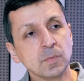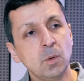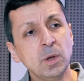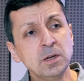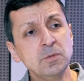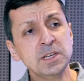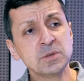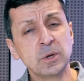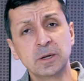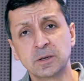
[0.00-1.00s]
one of the
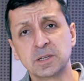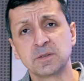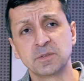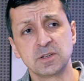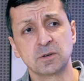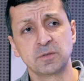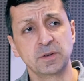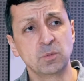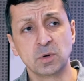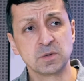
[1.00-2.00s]
reasons why I got into
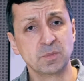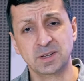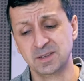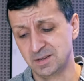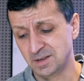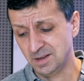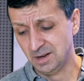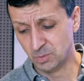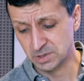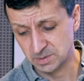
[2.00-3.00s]
photography wasn't because
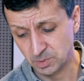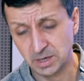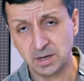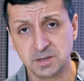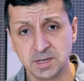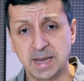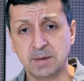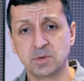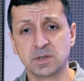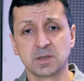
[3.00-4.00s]
I wanted to buy loads of
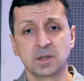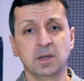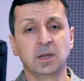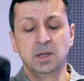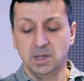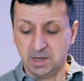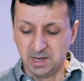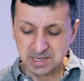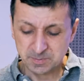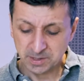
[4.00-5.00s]
cameras.
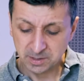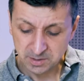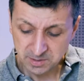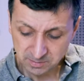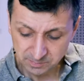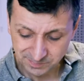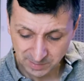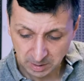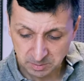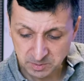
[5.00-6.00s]
It's because
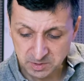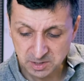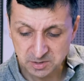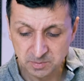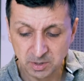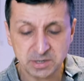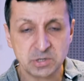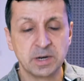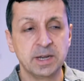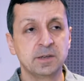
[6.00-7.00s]
I'm a musician by
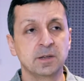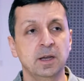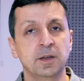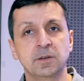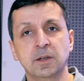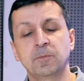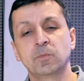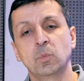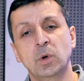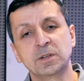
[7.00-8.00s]
trade, and
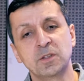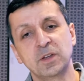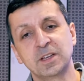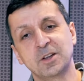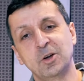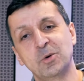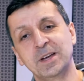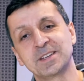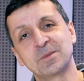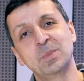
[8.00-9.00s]
one of the things I
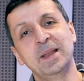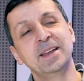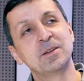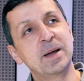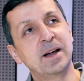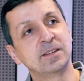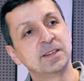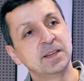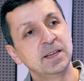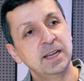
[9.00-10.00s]
always complain about
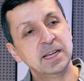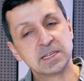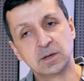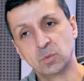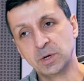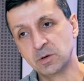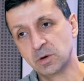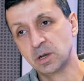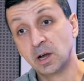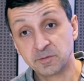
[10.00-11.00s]
is that when you're
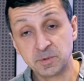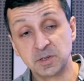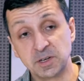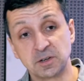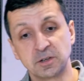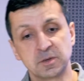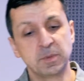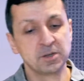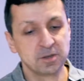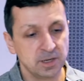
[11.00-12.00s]
a live musician
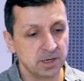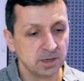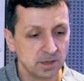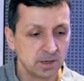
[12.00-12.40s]
especially,